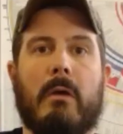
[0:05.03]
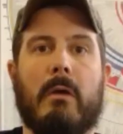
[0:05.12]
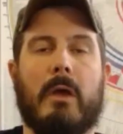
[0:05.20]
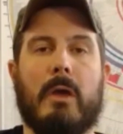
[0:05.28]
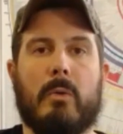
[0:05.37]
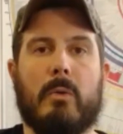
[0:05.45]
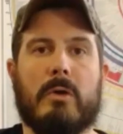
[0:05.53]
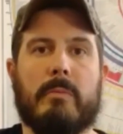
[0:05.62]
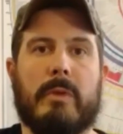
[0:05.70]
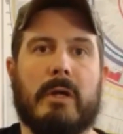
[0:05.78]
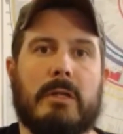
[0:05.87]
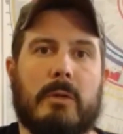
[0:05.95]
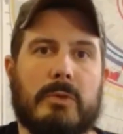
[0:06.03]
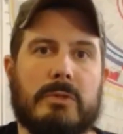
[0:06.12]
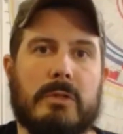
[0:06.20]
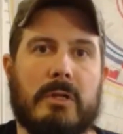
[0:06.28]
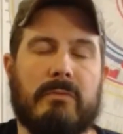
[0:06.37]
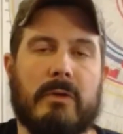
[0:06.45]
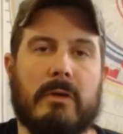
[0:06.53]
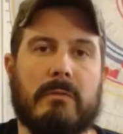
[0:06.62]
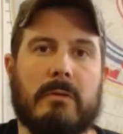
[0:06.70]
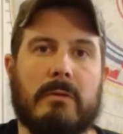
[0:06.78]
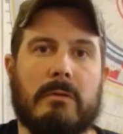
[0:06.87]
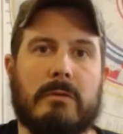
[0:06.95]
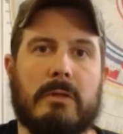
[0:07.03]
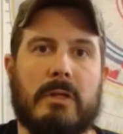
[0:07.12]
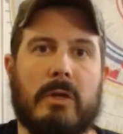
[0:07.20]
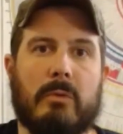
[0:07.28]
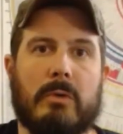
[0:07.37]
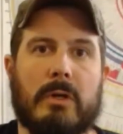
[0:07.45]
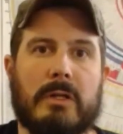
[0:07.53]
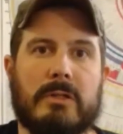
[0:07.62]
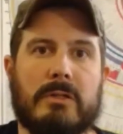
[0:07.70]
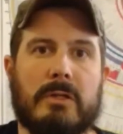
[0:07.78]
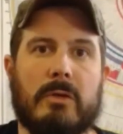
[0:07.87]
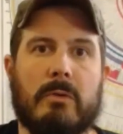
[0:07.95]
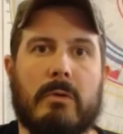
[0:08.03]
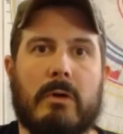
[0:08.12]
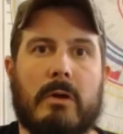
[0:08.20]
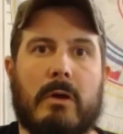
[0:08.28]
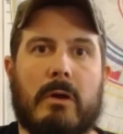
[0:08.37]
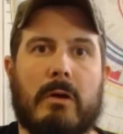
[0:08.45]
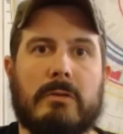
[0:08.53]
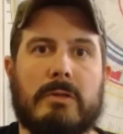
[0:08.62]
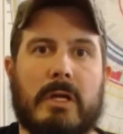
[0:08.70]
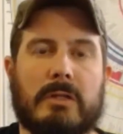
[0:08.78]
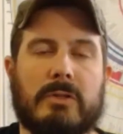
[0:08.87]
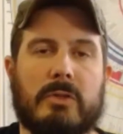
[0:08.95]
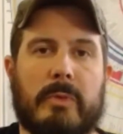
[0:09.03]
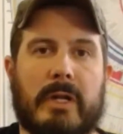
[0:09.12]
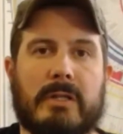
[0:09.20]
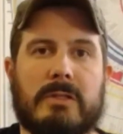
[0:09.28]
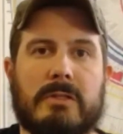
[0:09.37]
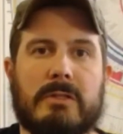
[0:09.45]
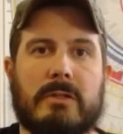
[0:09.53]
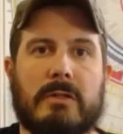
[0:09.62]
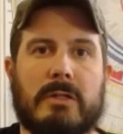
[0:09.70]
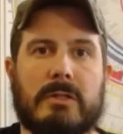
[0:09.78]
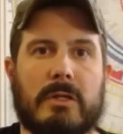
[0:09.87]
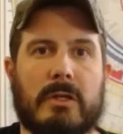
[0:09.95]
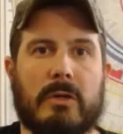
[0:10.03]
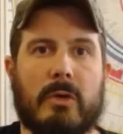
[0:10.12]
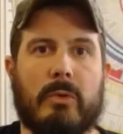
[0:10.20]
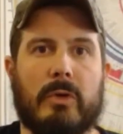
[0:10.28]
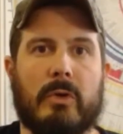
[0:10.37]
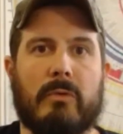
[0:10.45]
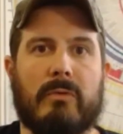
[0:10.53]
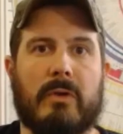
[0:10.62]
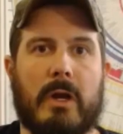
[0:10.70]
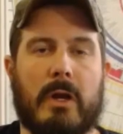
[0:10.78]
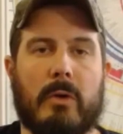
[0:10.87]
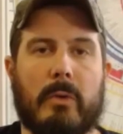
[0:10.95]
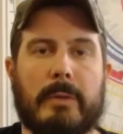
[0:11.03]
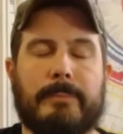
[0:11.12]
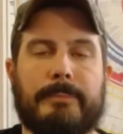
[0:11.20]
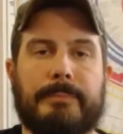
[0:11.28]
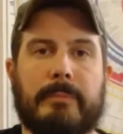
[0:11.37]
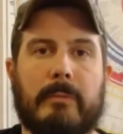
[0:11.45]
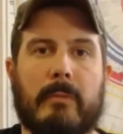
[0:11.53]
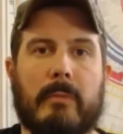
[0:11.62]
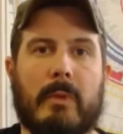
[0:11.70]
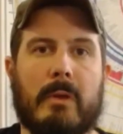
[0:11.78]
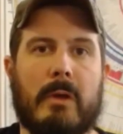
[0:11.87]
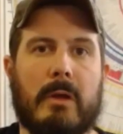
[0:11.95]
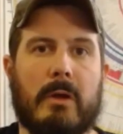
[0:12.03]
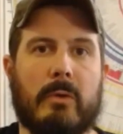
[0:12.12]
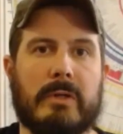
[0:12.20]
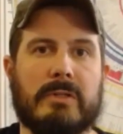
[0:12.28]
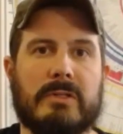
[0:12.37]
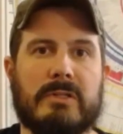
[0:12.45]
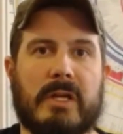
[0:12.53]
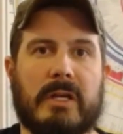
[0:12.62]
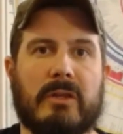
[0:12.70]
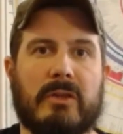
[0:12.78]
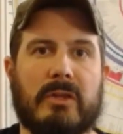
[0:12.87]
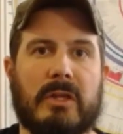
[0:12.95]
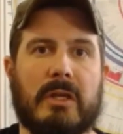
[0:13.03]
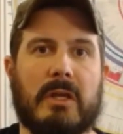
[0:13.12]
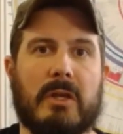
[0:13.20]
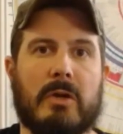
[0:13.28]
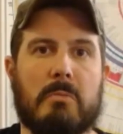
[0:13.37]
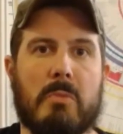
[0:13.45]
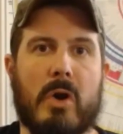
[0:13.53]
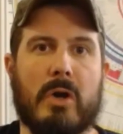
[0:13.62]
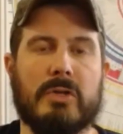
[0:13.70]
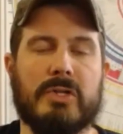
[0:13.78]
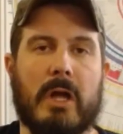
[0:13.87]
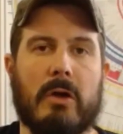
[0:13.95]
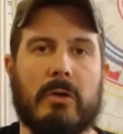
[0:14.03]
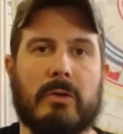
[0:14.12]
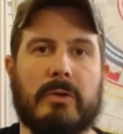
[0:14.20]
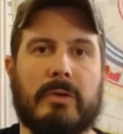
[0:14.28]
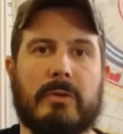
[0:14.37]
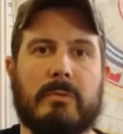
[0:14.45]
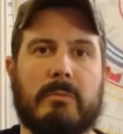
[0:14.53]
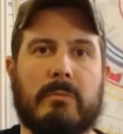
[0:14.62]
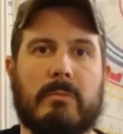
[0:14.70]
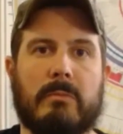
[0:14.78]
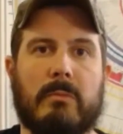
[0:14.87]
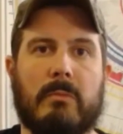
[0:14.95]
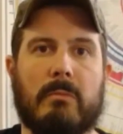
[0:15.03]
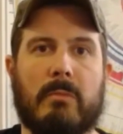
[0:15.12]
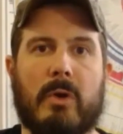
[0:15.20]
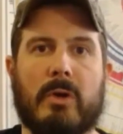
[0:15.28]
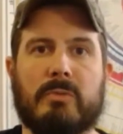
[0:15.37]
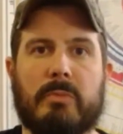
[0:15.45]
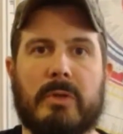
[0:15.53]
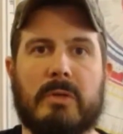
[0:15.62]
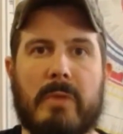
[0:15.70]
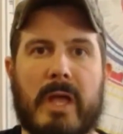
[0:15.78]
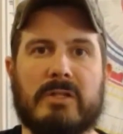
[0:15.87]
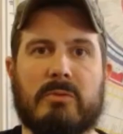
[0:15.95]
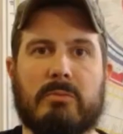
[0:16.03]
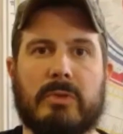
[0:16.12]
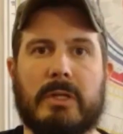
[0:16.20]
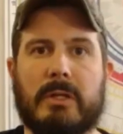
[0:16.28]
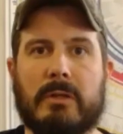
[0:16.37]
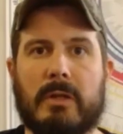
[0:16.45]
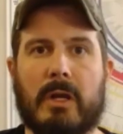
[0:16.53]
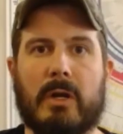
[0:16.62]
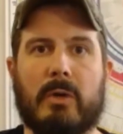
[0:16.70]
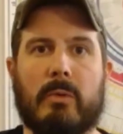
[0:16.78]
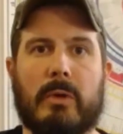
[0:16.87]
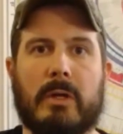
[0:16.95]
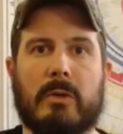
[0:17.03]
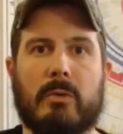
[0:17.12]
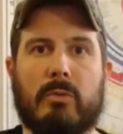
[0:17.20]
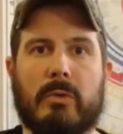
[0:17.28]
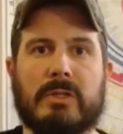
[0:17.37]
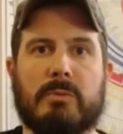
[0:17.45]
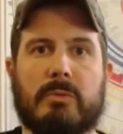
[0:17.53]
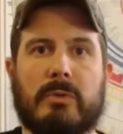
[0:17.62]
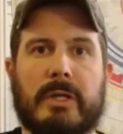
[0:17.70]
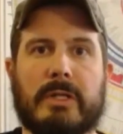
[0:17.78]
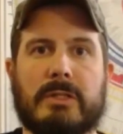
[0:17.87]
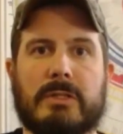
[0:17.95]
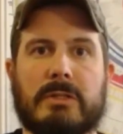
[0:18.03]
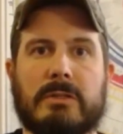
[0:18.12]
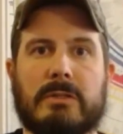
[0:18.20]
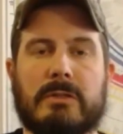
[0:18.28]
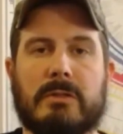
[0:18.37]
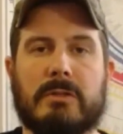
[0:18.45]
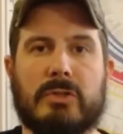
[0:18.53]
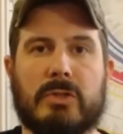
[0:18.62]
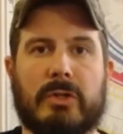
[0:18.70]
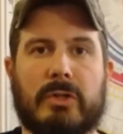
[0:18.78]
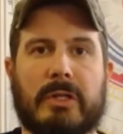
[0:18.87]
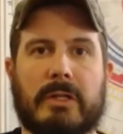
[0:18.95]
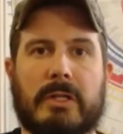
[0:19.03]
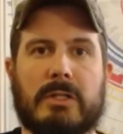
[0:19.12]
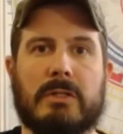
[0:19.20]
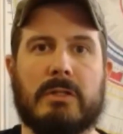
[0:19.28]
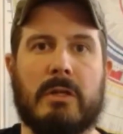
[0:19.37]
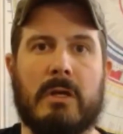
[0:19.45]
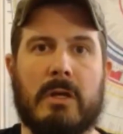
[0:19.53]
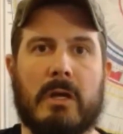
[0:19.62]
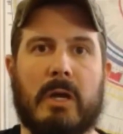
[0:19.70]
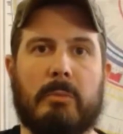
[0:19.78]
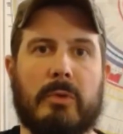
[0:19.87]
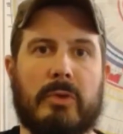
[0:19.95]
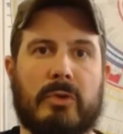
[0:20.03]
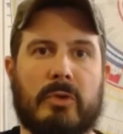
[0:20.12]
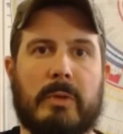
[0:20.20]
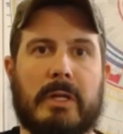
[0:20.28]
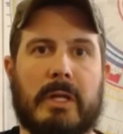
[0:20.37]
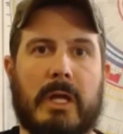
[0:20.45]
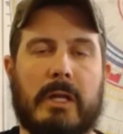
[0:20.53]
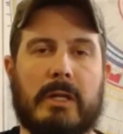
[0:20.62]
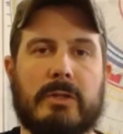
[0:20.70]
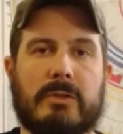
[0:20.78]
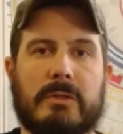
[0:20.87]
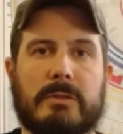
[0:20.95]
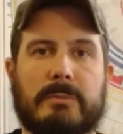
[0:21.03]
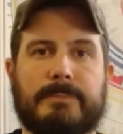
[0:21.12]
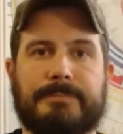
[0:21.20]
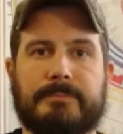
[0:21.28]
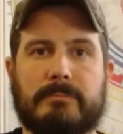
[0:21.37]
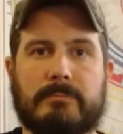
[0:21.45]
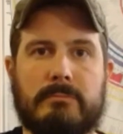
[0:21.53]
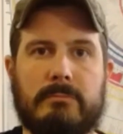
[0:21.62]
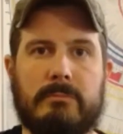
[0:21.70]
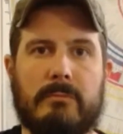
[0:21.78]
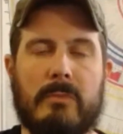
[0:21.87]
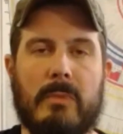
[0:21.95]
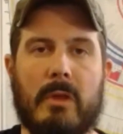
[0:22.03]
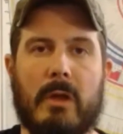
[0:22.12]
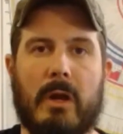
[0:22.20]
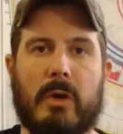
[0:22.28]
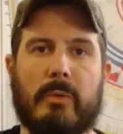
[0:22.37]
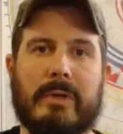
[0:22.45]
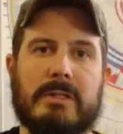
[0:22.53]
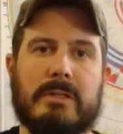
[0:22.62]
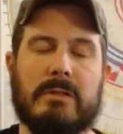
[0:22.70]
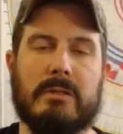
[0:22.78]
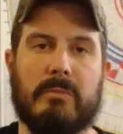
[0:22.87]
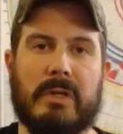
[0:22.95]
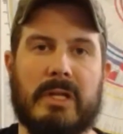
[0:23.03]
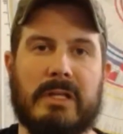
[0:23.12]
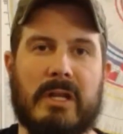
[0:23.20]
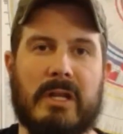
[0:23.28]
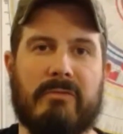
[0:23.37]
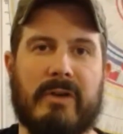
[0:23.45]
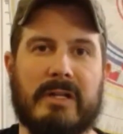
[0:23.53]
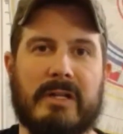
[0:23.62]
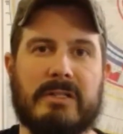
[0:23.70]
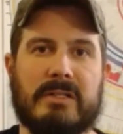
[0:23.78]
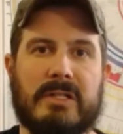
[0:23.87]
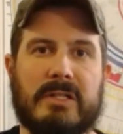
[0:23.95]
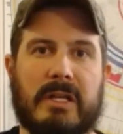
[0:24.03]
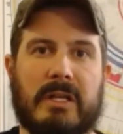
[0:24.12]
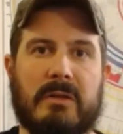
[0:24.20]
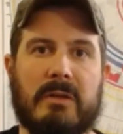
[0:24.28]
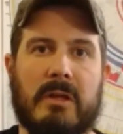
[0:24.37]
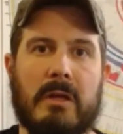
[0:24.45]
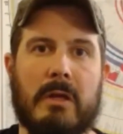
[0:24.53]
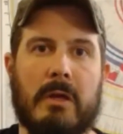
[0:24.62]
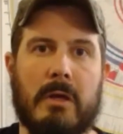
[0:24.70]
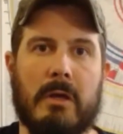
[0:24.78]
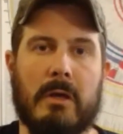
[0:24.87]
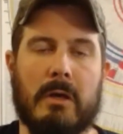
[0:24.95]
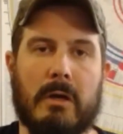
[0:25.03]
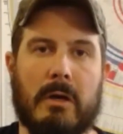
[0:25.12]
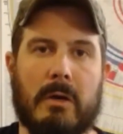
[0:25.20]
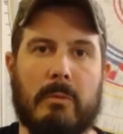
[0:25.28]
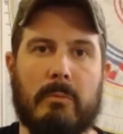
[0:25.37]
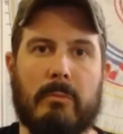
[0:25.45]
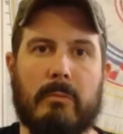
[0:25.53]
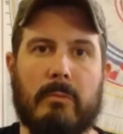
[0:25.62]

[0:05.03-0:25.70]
Hey, welcome back to Outpost 95. Today we're going to continue on our tactical medicine series and going over airway. Airway is the second thing in our MARCH algorithm. MARCH being massive bleeding, airway, respirations, circulation, hypothermia, and head injuries. Airway's been identified as the second um,